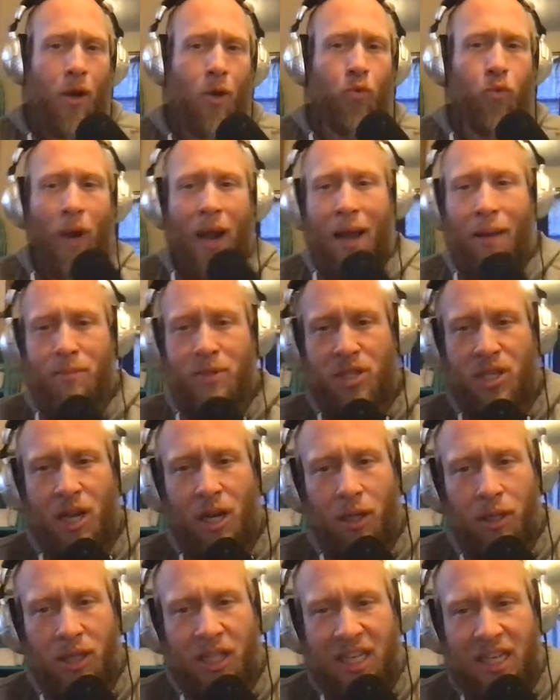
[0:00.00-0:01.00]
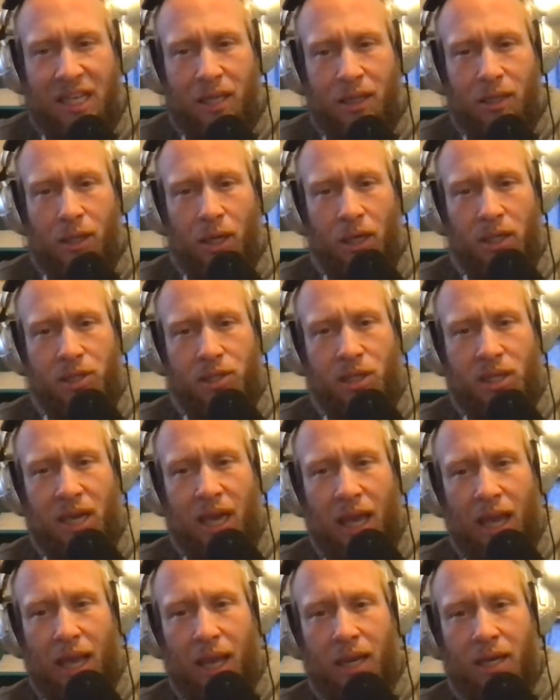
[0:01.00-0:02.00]
Ramsdell leaned on his
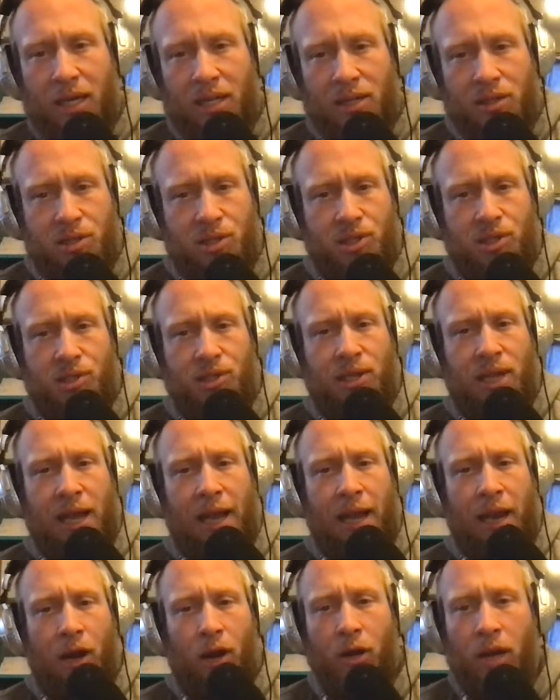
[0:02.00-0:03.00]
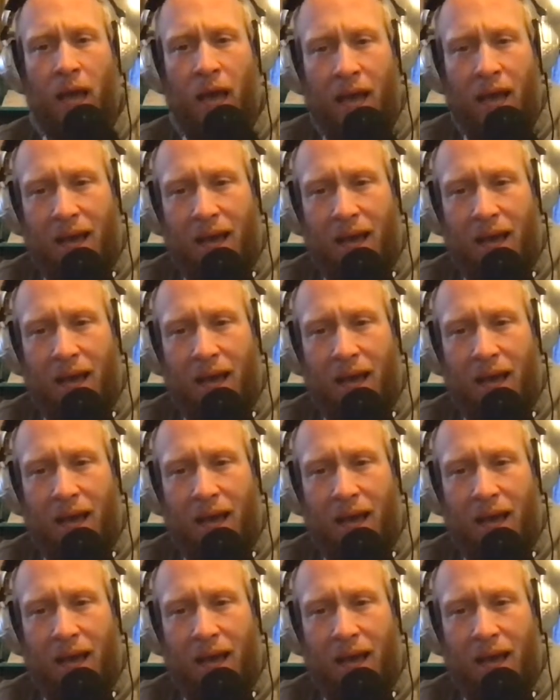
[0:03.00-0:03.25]
cane and stared